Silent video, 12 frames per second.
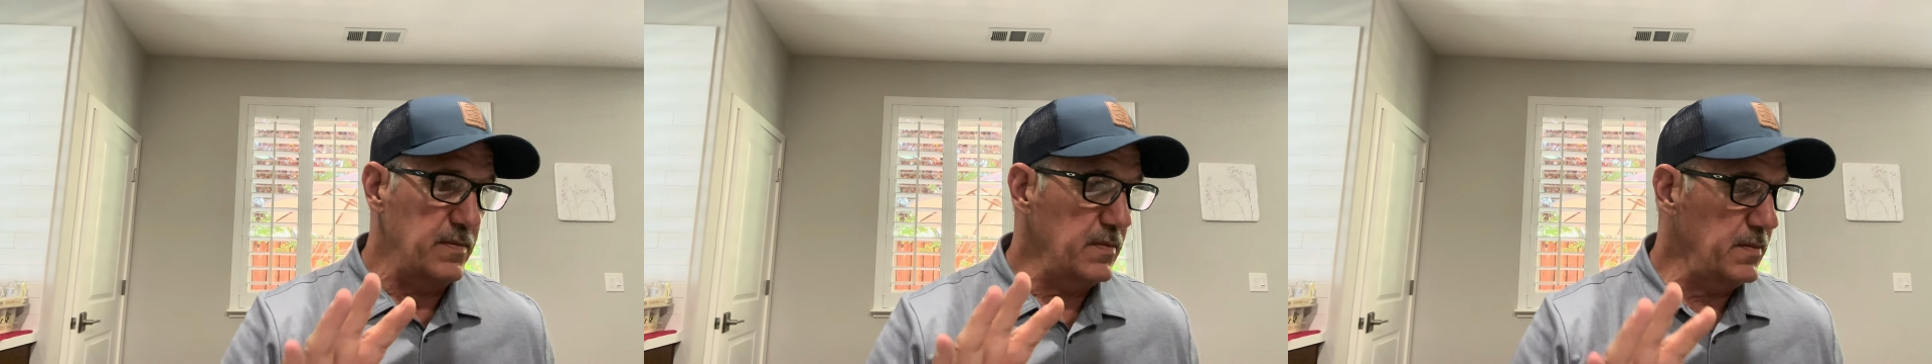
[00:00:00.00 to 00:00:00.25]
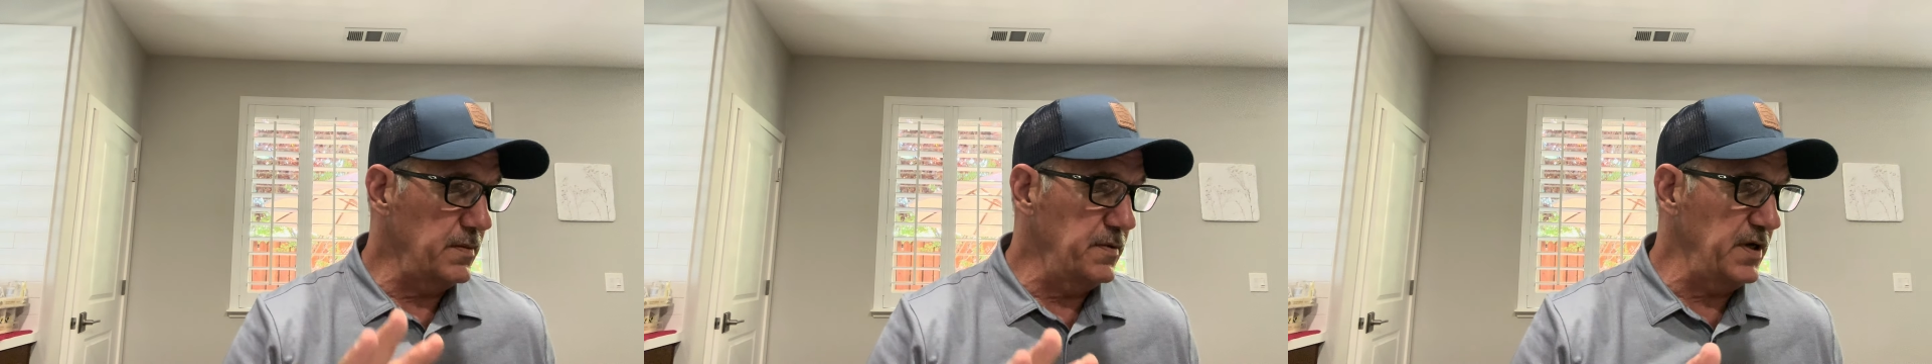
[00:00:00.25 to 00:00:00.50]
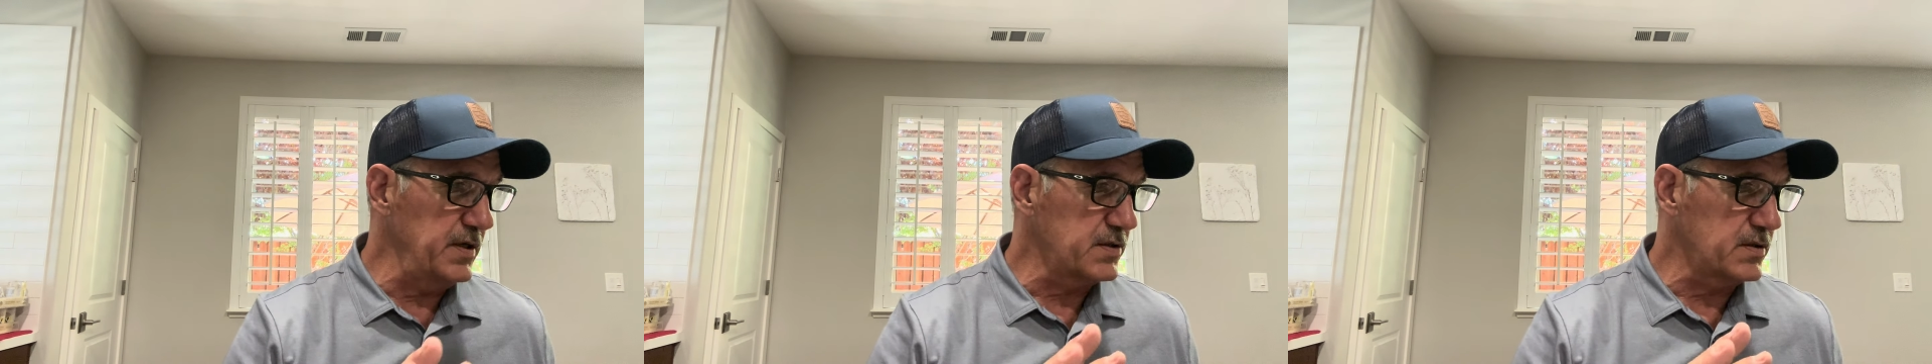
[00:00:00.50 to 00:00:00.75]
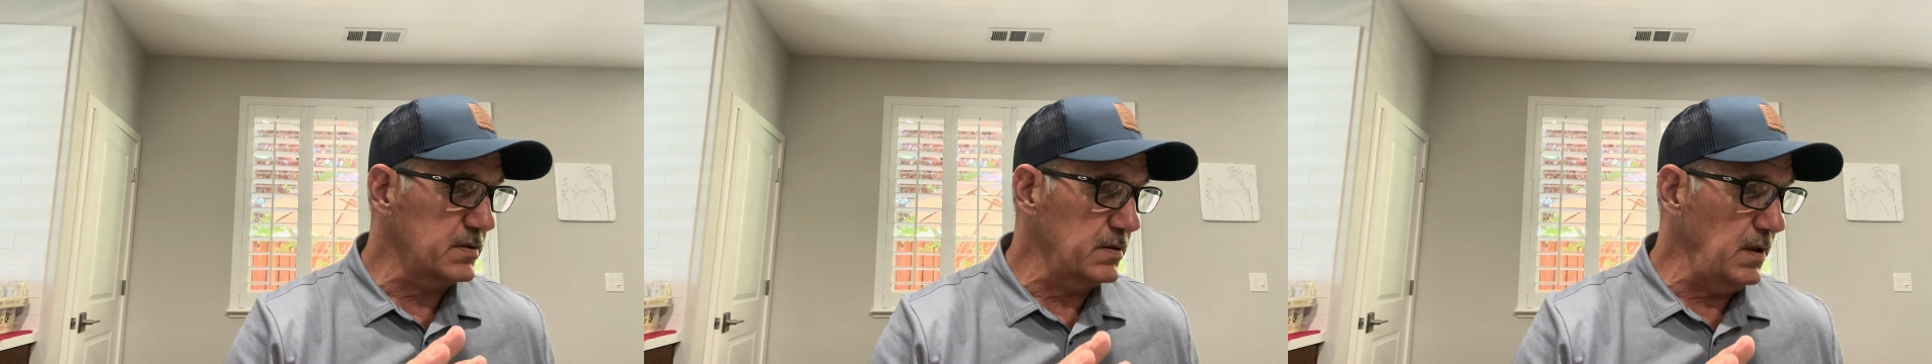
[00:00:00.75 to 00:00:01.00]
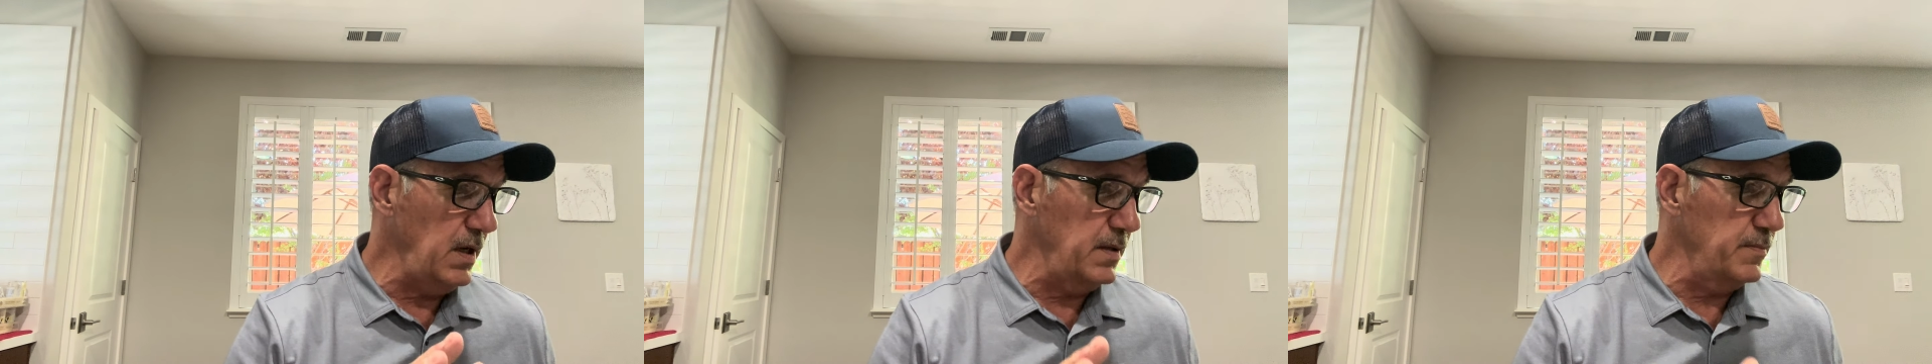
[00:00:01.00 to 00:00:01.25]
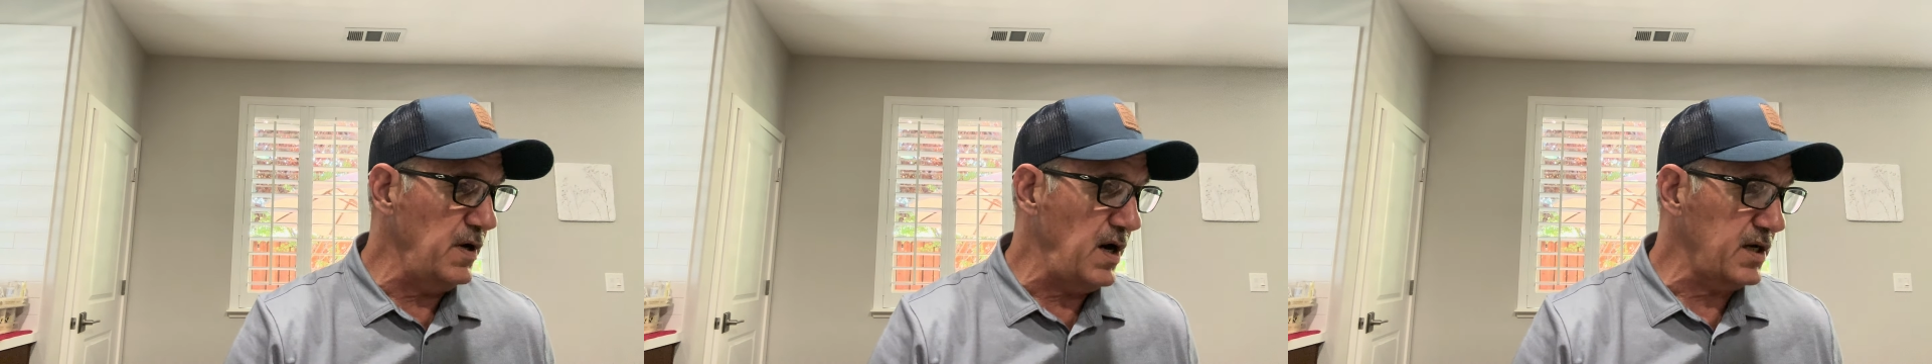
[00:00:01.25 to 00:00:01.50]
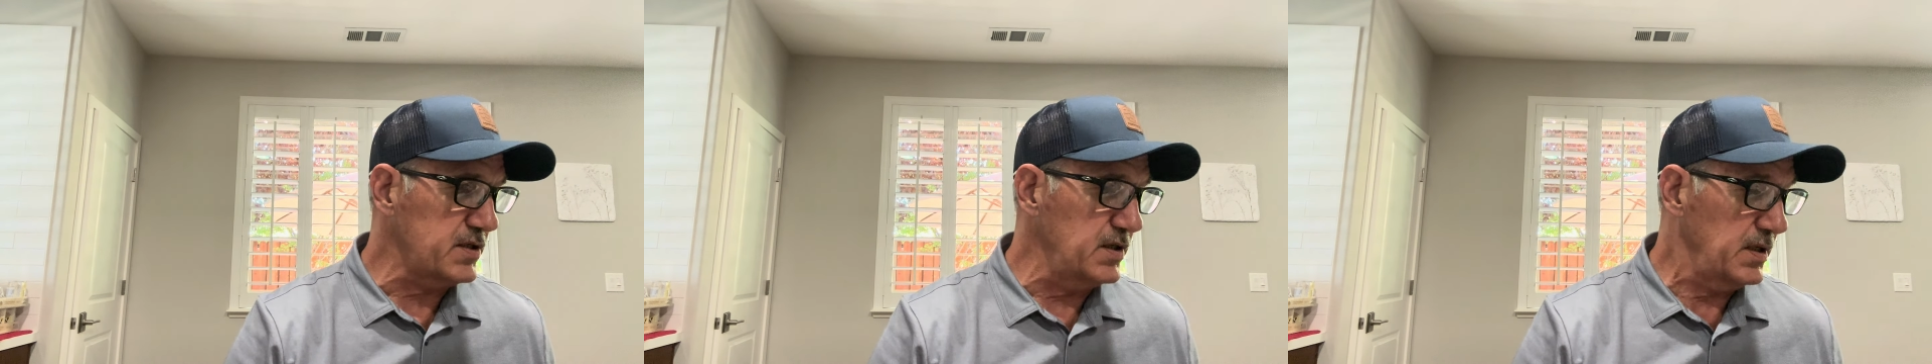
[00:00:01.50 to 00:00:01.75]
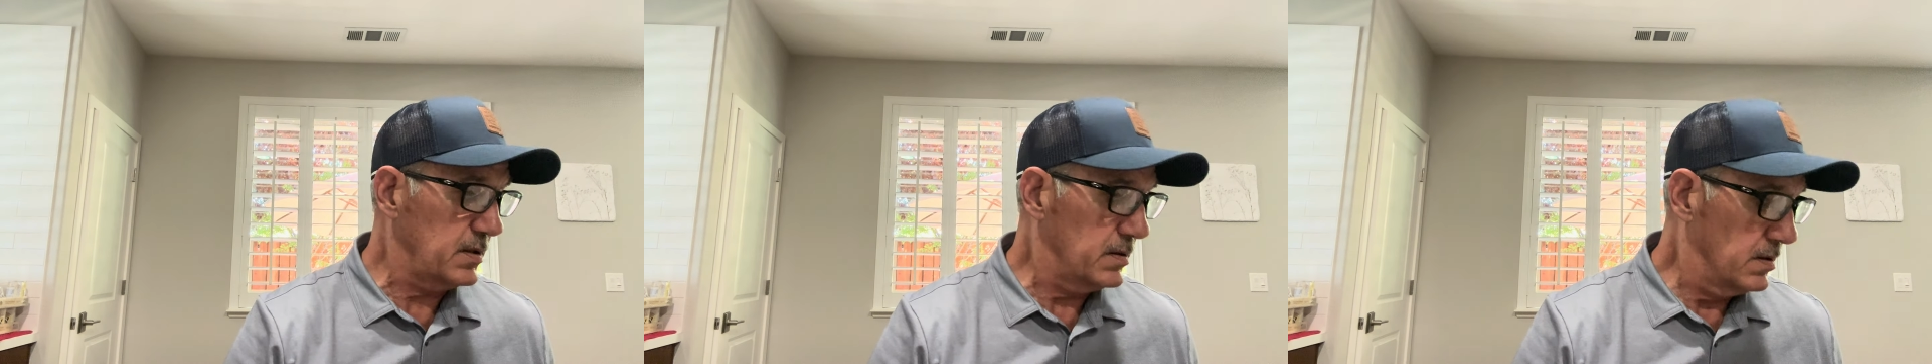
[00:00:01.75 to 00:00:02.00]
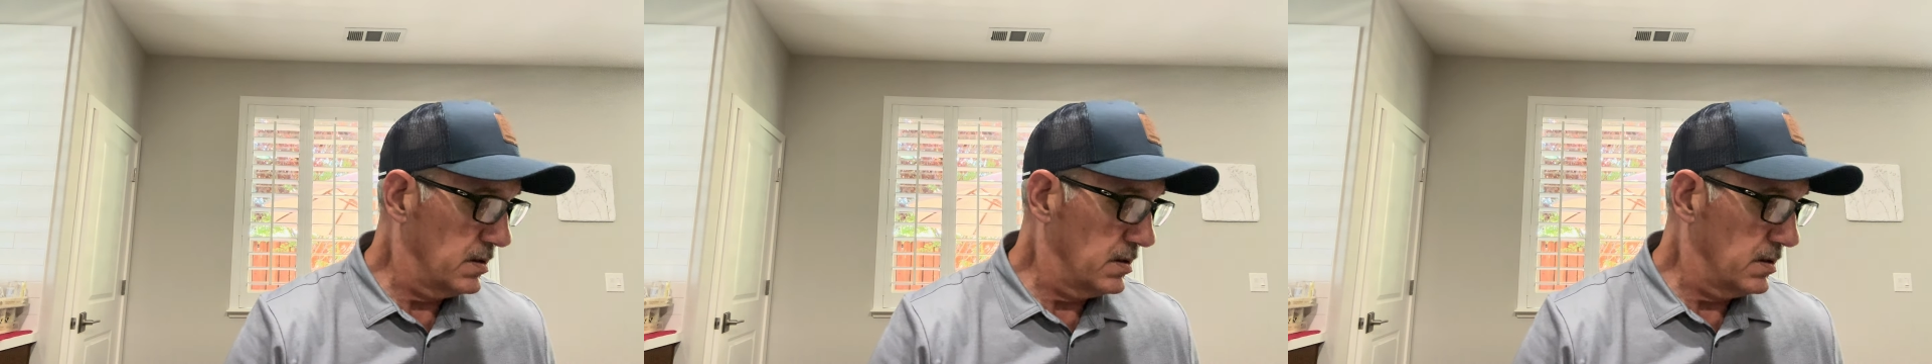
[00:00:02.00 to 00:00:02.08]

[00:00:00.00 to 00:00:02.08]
this unboxing,